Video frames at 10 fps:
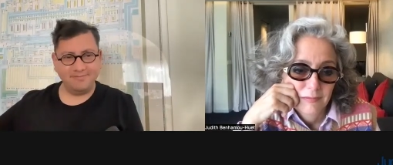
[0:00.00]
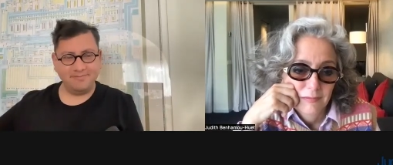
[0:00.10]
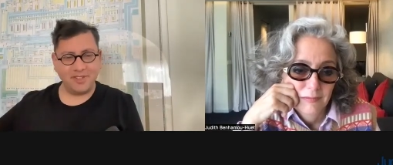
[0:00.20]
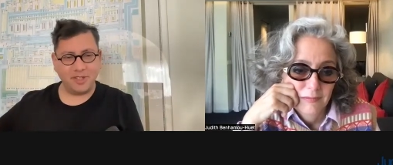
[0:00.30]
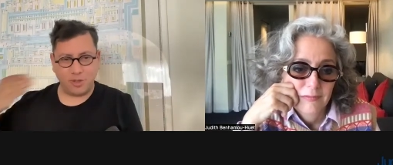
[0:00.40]

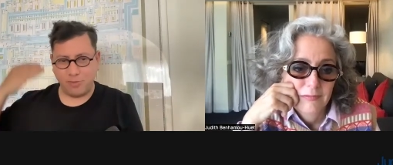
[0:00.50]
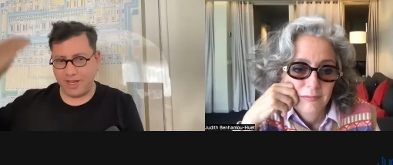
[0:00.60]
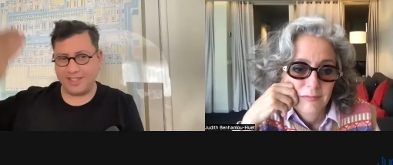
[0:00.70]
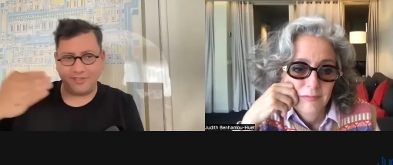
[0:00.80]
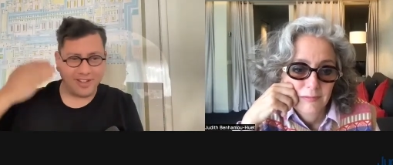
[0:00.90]
Speaker 1: The
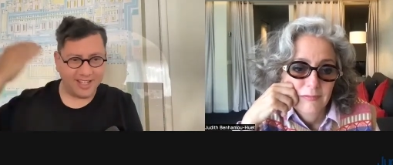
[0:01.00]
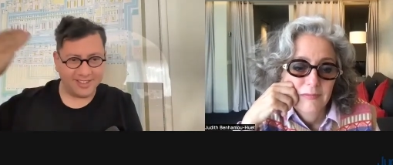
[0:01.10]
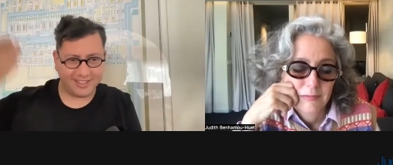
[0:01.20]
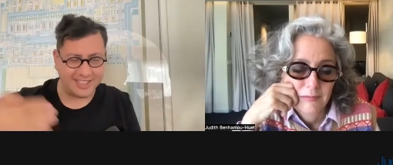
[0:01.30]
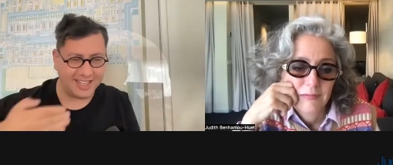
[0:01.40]
cumulative
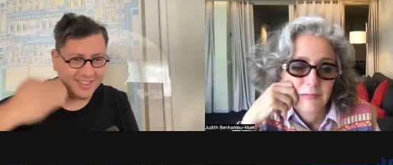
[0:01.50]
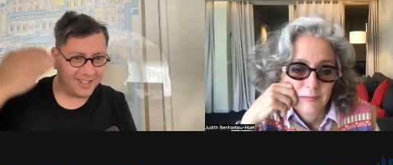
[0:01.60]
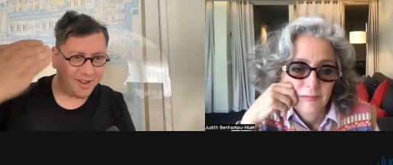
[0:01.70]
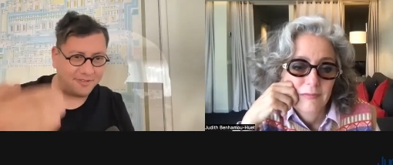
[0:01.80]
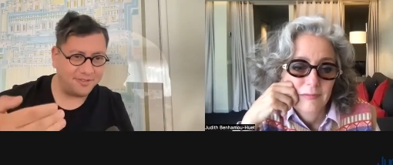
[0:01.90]
understanding
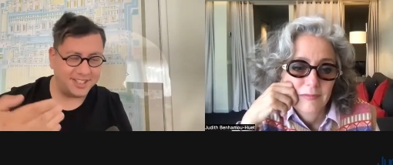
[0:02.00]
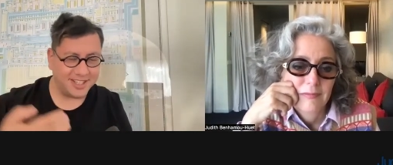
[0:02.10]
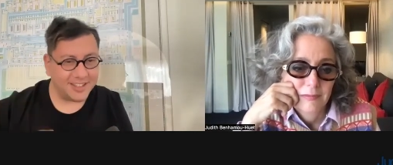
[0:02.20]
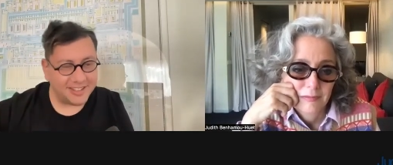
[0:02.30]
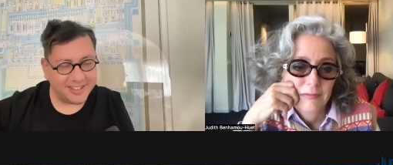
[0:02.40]
of the
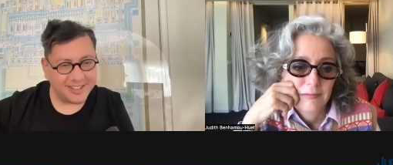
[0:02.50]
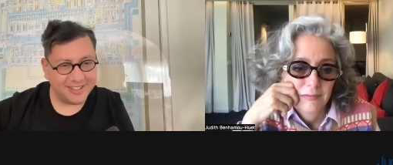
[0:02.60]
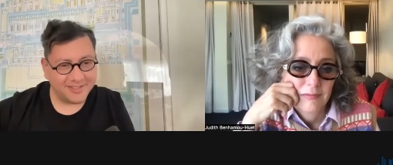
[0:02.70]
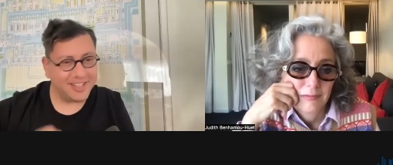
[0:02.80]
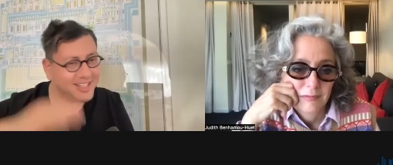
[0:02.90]
color
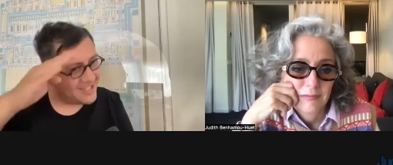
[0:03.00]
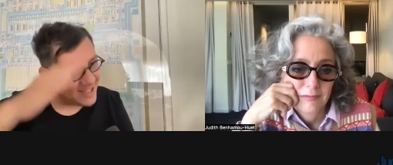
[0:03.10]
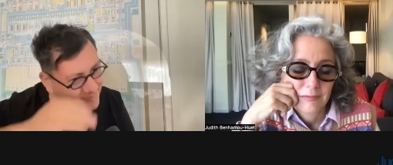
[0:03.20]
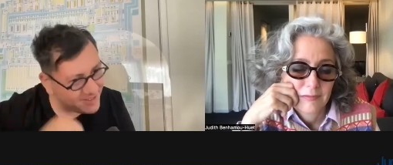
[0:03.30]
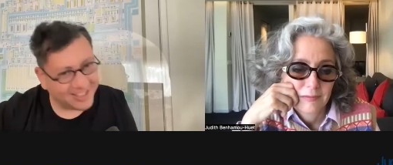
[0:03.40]
is
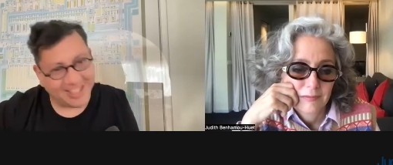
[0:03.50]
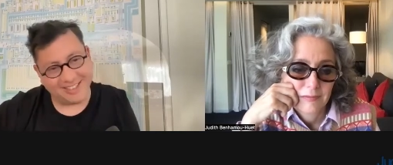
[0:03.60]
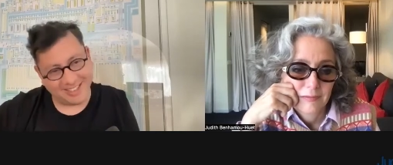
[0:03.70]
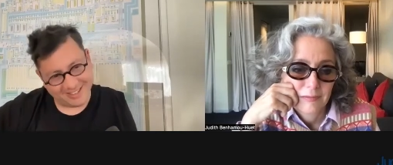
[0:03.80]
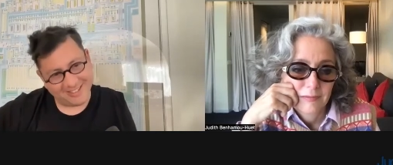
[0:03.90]
something like
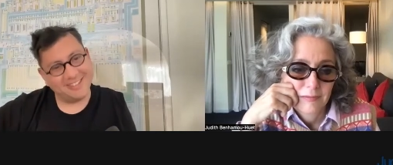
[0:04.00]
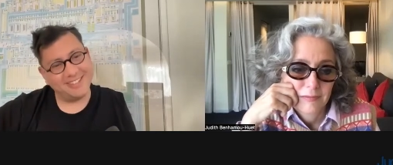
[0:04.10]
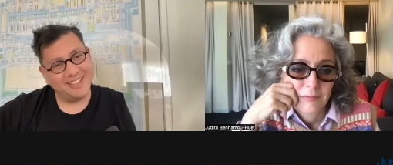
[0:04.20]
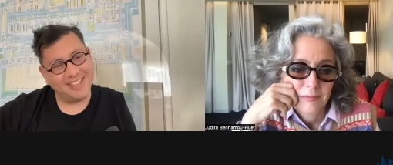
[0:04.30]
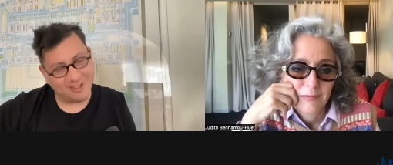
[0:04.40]
that.
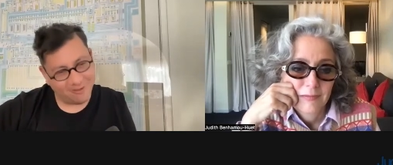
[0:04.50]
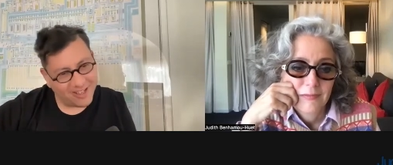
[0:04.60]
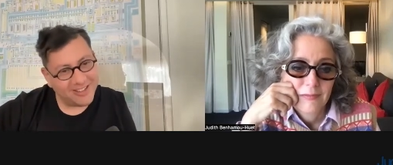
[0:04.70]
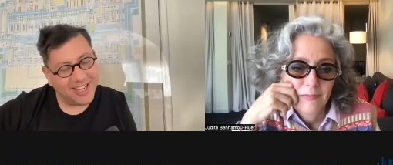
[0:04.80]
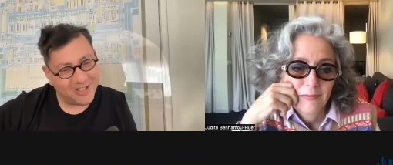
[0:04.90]
It's
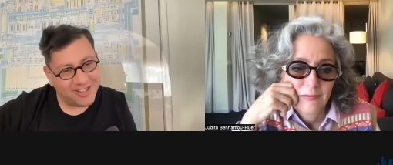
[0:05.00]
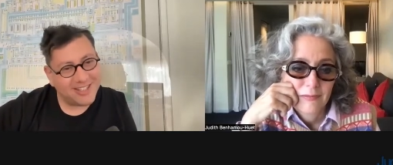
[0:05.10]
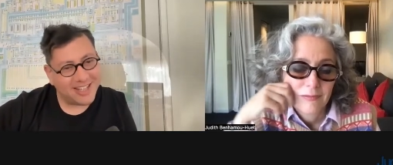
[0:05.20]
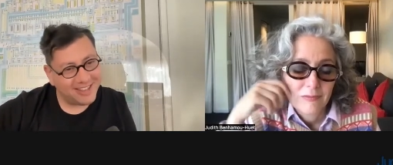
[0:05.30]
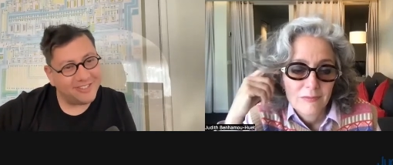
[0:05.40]
very actually
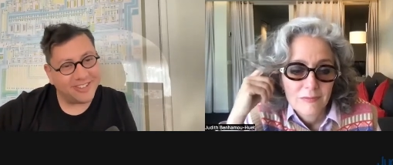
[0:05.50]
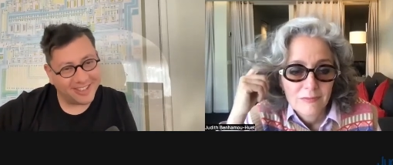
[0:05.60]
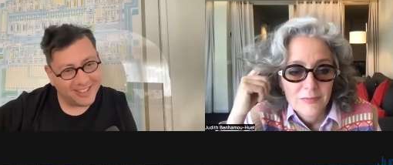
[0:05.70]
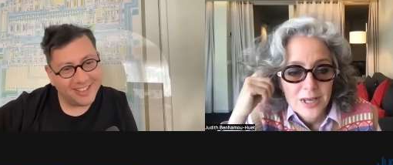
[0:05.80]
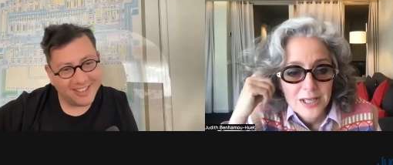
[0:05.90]
scientific.
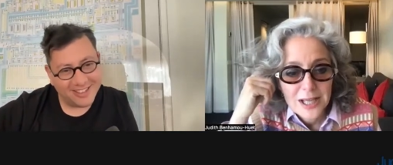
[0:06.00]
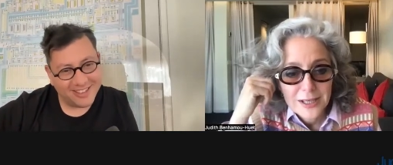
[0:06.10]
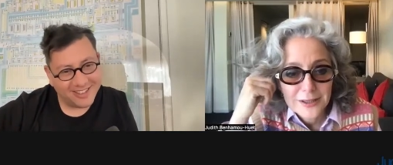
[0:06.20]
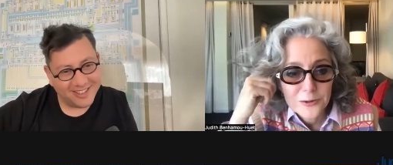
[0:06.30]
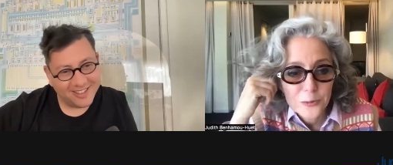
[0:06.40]

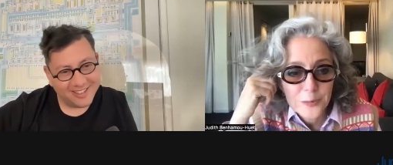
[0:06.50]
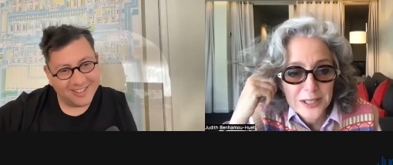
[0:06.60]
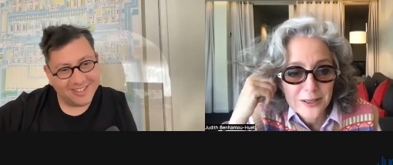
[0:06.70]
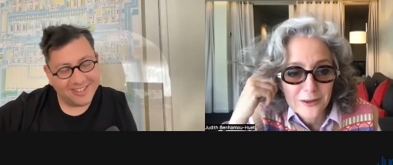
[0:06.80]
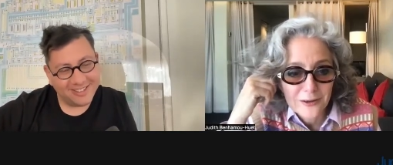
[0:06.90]
Speaker 2: Like you
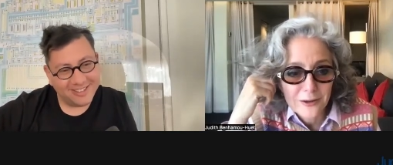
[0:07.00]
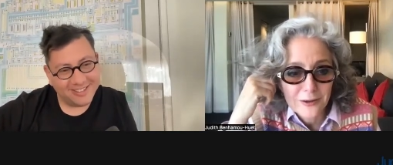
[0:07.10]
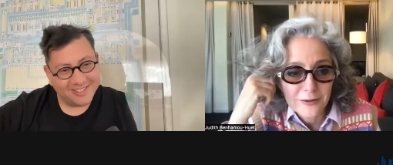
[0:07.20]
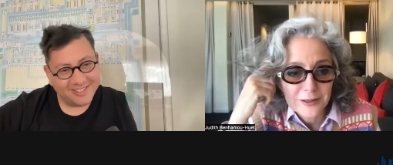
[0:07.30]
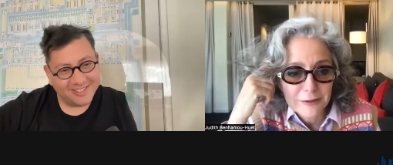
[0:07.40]
mean
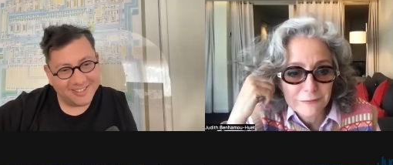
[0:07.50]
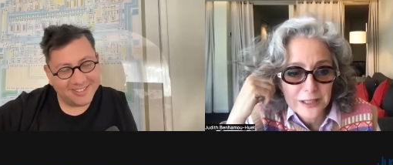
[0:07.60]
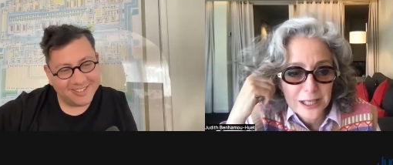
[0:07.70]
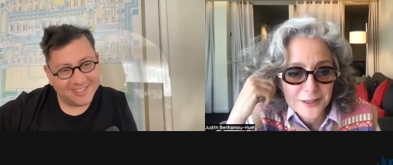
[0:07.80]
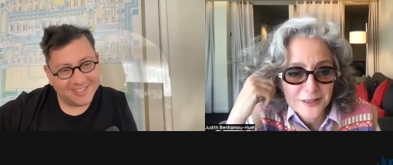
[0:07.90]
uh,
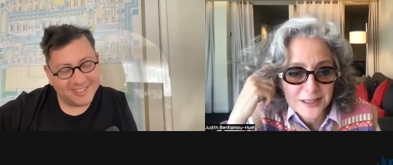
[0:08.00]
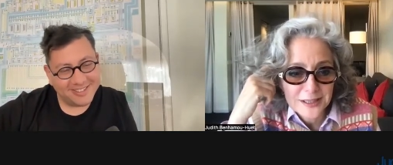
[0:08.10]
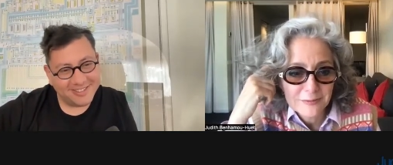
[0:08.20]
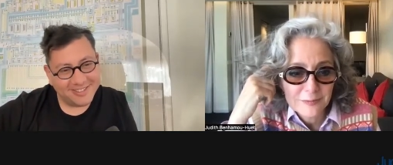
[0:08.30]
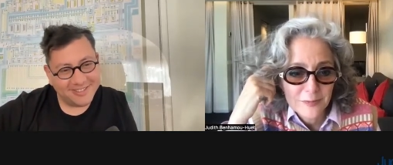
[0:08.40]
cafe
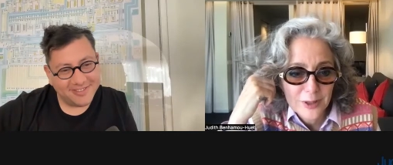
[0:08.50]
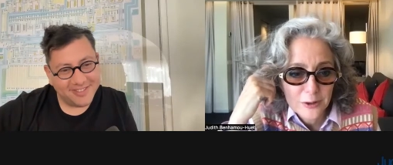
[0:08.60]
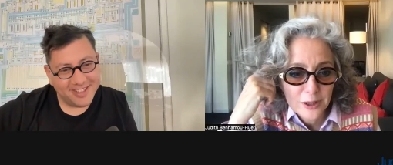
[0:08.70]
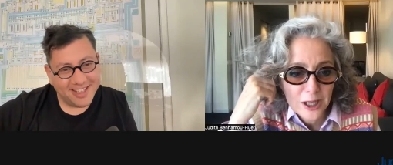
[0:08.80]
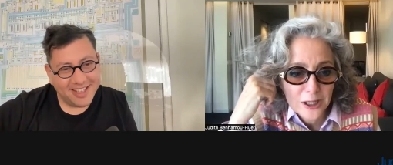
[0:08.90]
latte
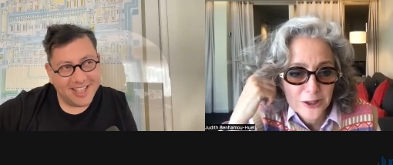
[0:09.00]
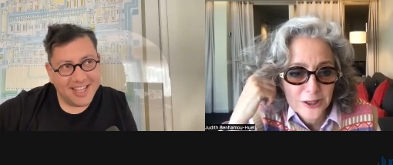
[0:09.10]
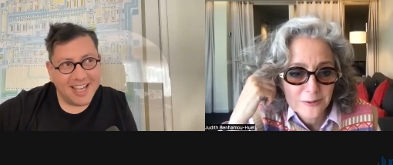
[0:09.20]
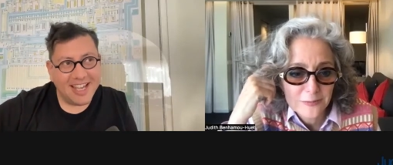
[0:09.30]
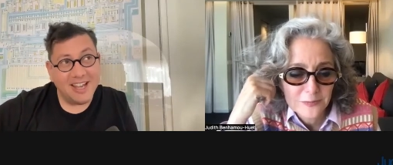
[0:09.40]
color?
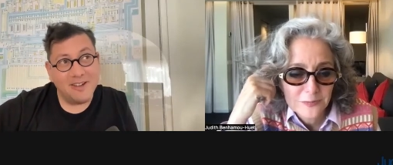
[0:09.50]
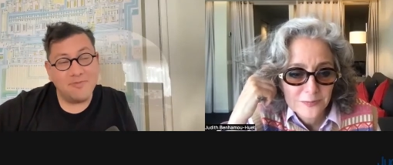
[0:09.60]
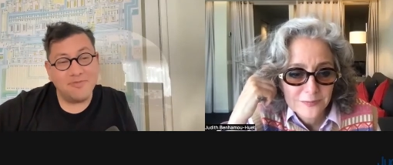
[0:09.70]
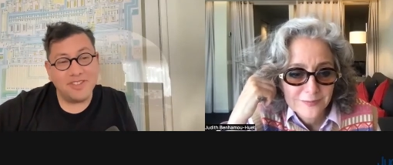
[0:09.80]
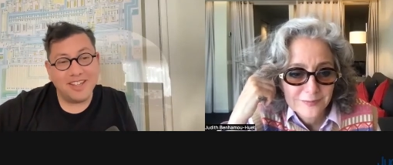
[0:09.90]
Speaker 1: Um,
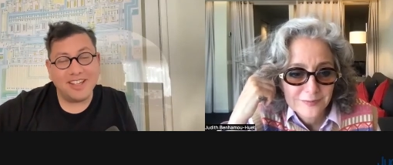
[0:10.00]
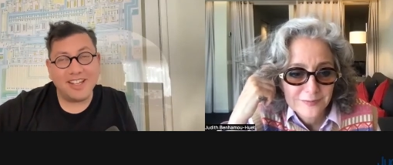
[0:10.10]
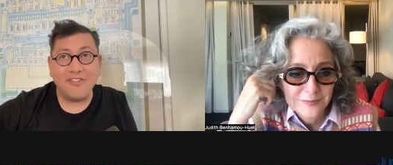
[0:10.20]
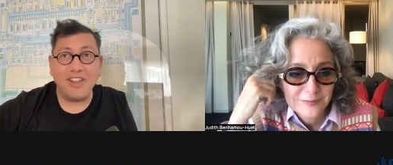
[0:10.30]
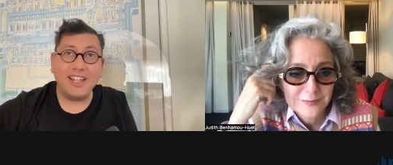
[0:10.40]

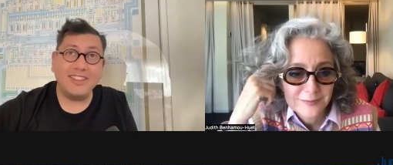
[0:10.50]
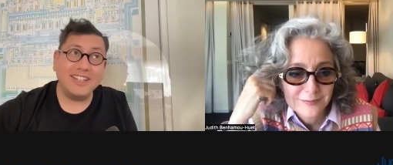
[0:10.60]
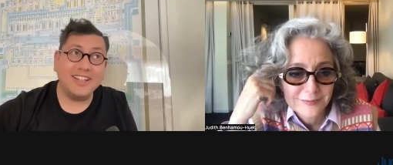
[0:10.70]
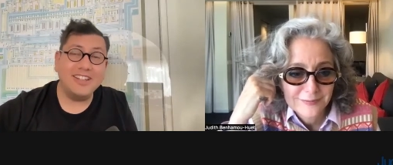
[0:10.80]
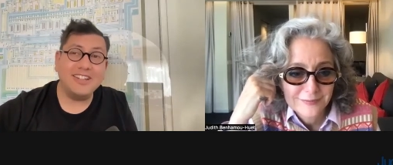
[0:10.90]
cafe latte
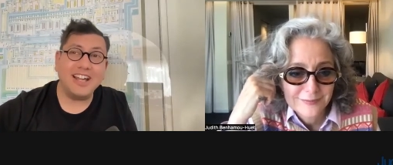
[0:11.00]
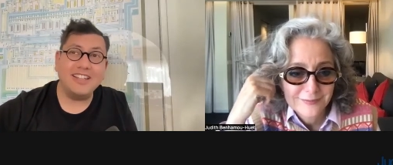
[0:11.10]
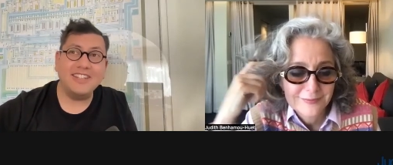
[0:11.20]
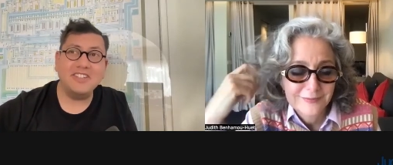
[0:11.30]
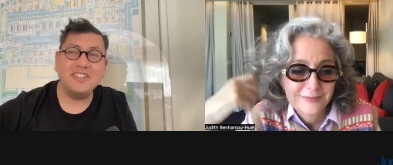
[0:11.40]
color, I
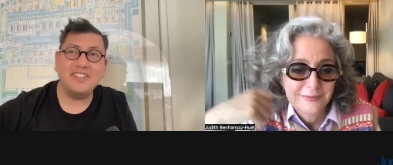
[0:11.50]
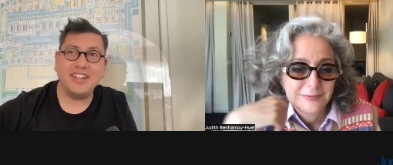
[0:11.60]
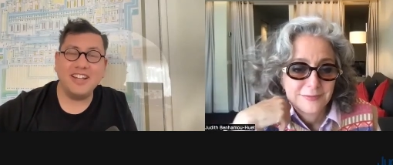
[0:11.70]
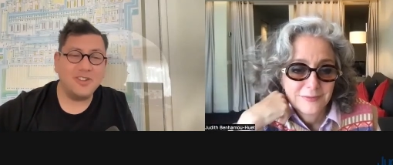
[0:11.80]
think, is the color